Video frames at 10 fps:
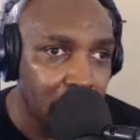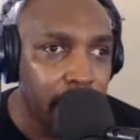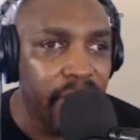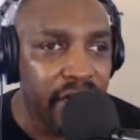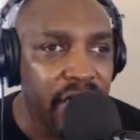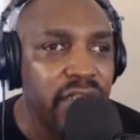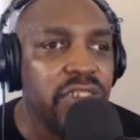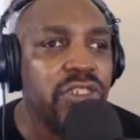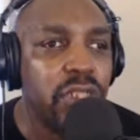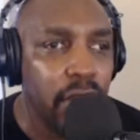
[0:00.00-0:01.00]
but it
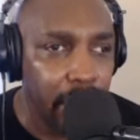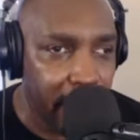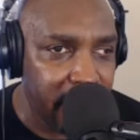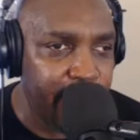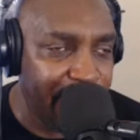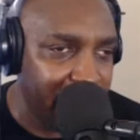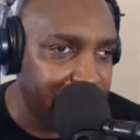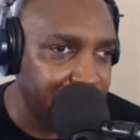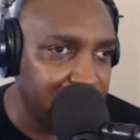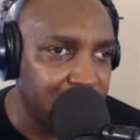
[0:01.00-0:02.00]
is the Lord's
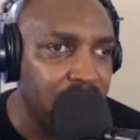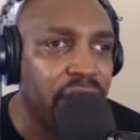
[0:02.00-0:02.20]
purpose